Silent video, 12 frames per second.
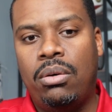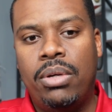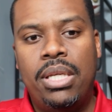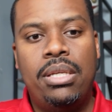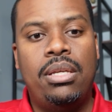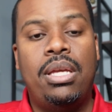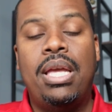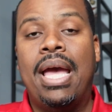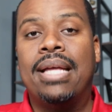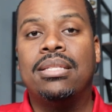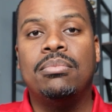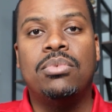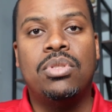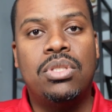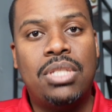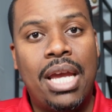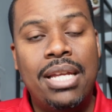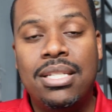He had some
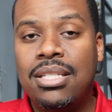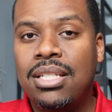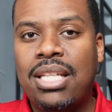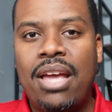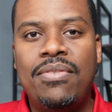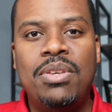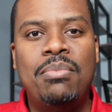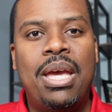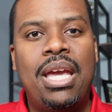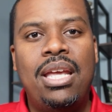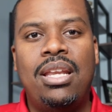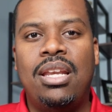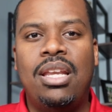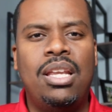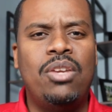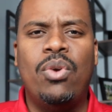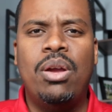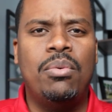changes in the life he made,
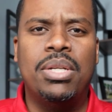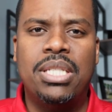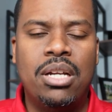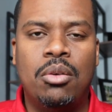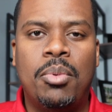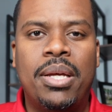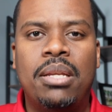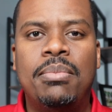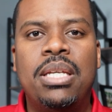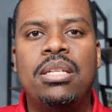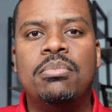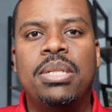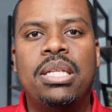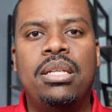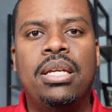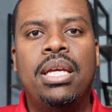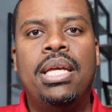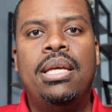and Grant wasn't terrible by any means, but he